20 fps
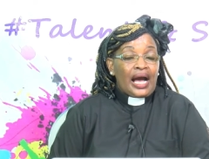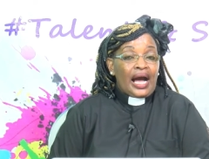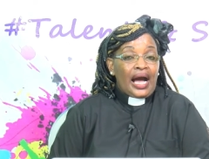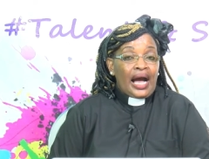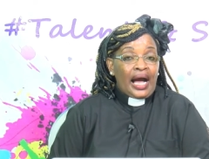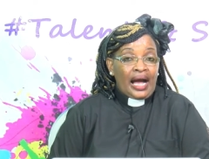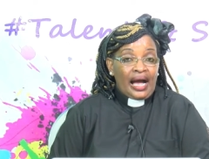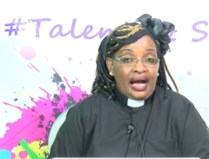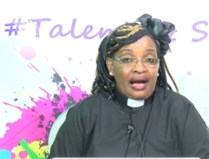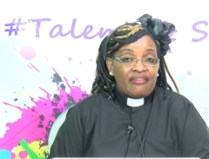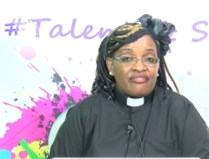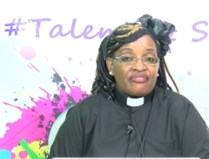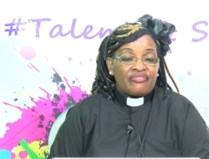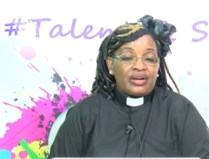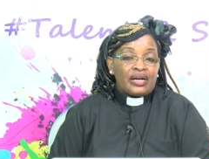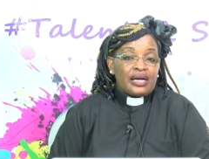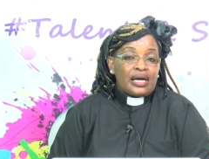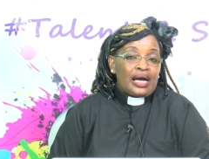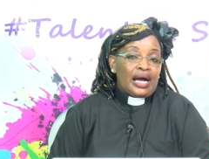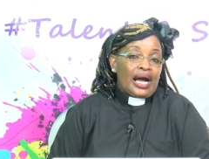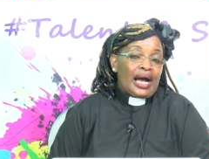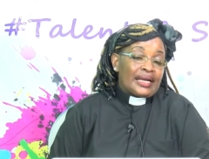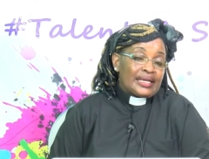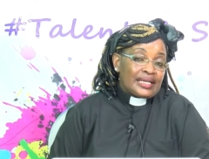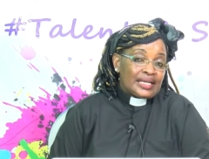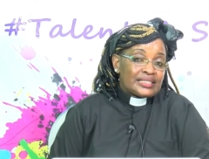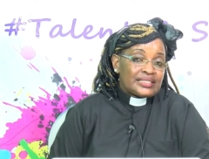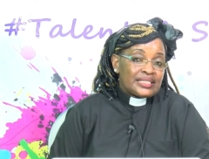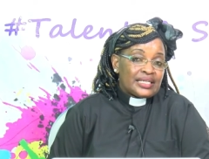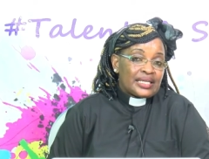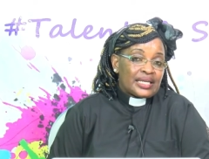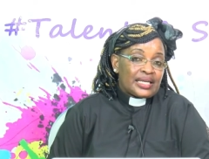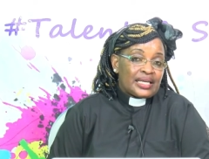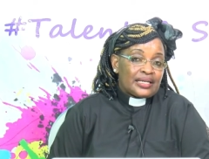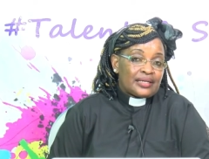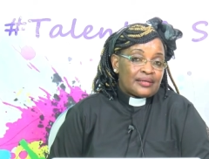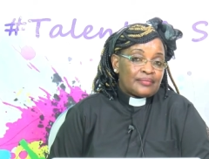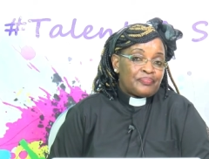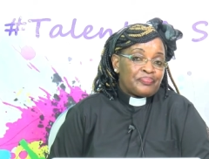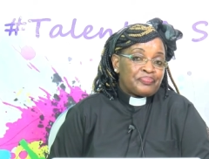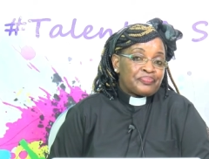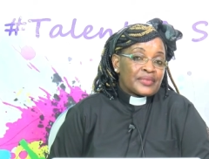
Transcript: have undertaken